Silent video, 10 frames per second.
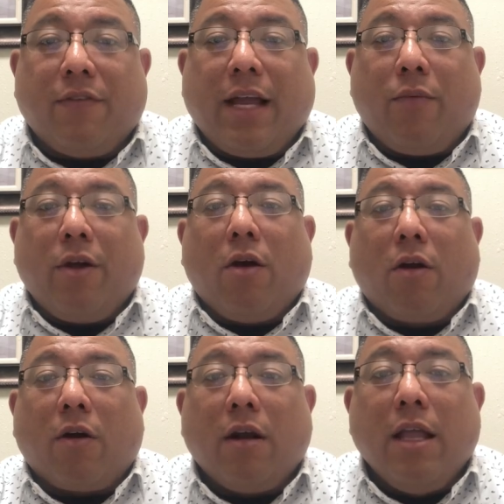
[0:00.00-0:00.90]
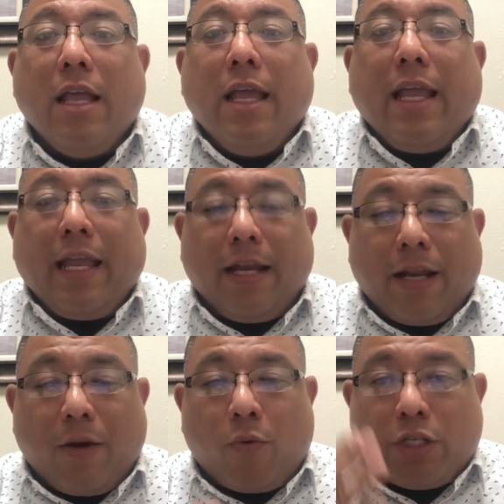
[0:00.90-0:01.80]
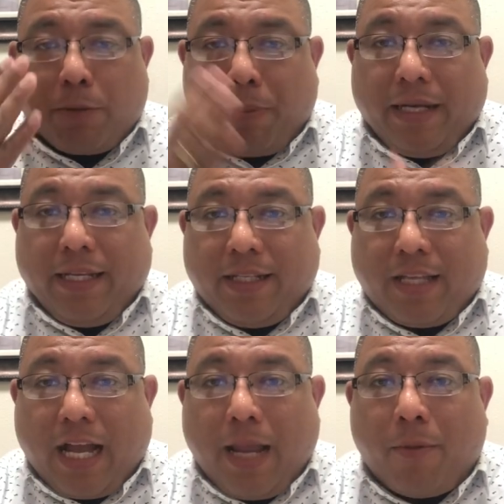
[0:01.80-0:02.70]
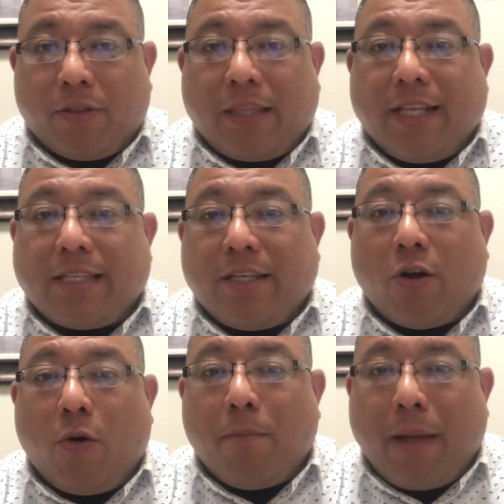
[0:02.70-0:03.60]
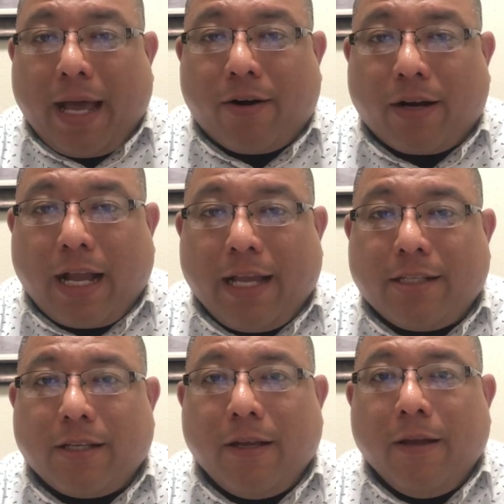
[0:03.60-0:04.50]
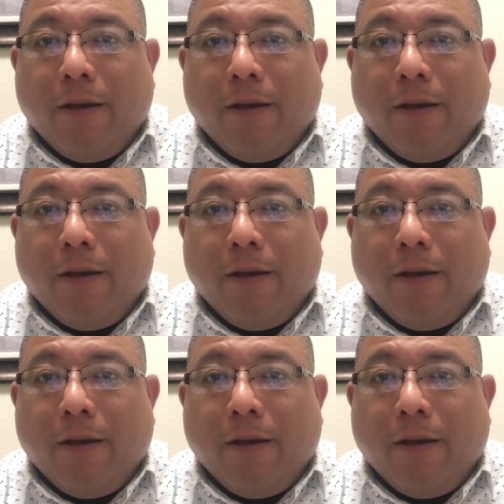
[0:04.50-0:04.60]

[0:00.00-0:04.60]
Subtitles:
of that, we all are, and we're spending time on things that don't matter, guys.